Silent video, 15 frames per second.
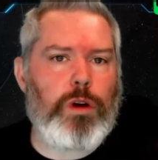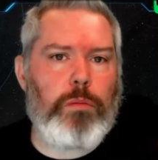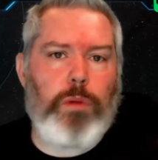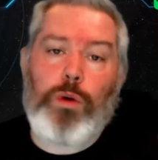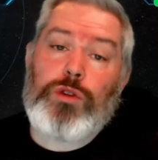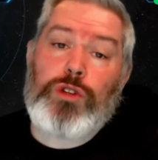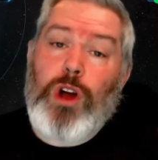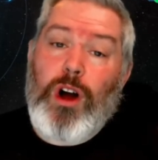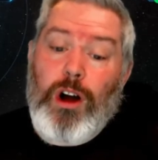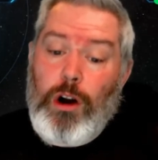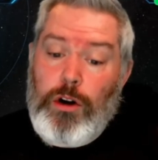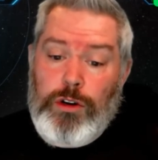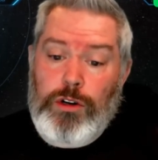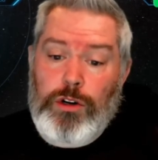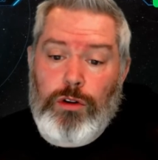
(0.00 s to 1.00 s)
most
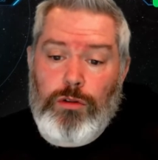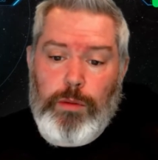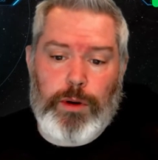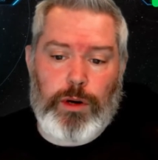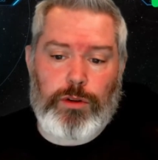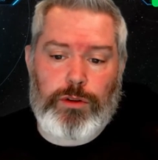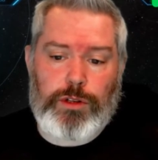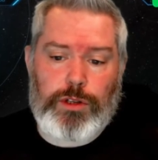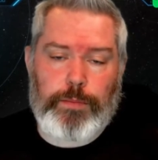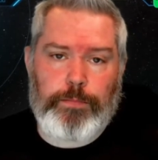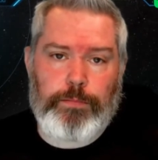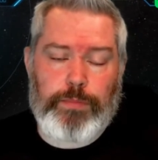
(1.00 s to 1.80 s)
hardened criminals.